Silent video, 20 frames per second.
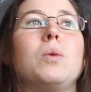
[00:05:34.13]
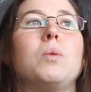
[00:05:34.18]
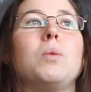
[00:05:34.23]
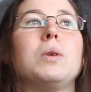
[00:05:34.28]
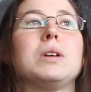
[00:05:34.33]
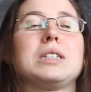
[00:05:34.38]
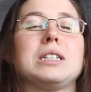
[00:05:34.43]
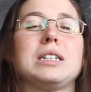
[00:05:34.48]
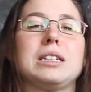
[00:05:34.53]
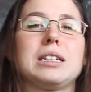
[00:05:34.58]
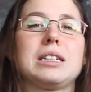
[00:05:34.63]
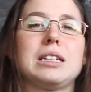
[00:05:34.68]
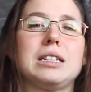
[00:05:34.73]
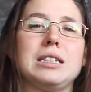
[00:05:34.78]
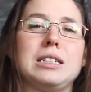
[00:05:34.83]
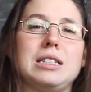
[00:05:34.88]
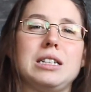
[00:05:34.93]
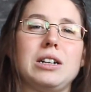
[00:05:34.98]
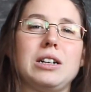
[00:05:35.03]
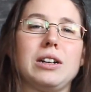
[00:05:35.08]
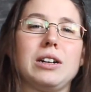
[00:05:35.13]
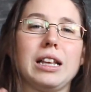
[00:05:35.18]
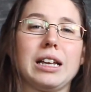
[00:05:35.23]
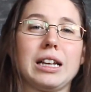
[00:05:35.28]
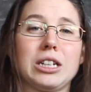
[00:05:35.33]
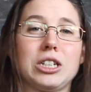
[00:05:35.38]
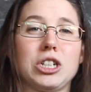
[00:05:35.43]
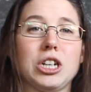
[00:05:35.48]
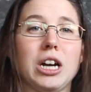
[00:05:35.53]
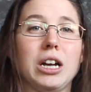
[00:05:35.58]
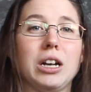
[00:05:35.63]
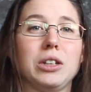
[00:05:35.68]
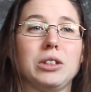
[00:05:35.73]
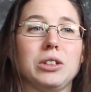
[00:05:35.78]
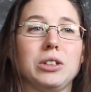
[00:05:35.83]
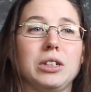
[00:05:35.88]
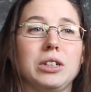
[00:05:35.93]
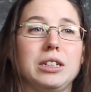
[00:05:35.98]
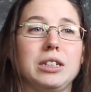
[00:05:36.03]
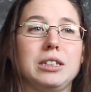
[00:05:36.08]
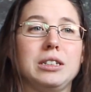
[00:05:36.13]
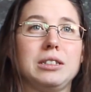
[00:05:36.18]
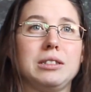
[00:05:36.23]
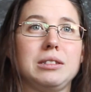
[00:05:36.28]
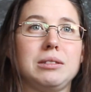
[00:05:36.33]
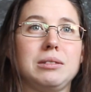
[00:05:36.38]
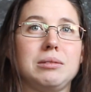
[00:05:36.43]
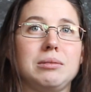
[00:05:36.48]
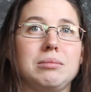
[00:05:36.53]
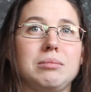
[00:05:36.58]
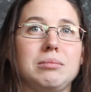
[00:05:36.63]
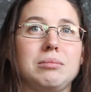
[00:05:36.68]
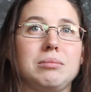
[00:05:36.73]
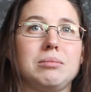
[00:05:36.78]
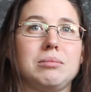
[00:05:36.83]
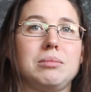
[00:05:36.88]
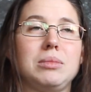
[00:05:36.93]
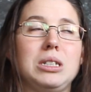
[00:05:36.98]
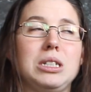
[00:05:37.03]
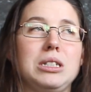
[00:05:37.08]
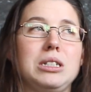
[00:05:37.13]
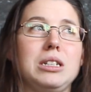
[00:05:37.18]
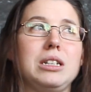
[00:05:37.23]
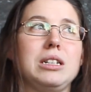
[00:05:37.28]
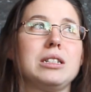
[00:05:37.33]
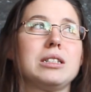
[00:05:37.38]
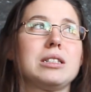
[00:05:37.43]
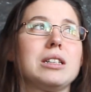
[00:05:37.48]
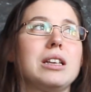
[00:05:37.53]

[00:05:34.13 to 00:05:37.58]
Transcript: wasn't considered like a childhood disease.